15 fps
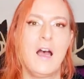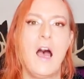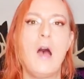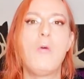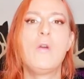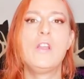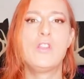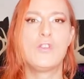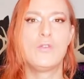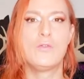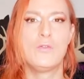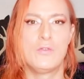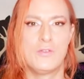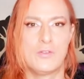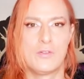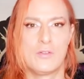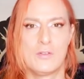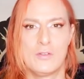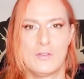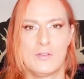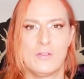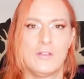how we choose
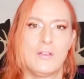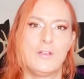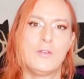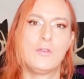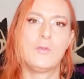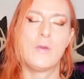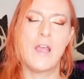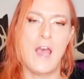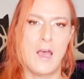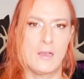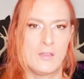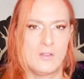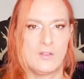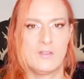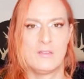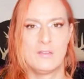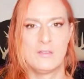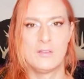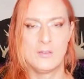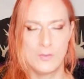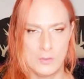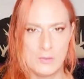to react
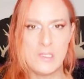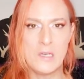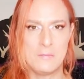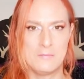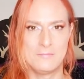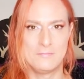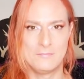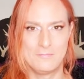to them,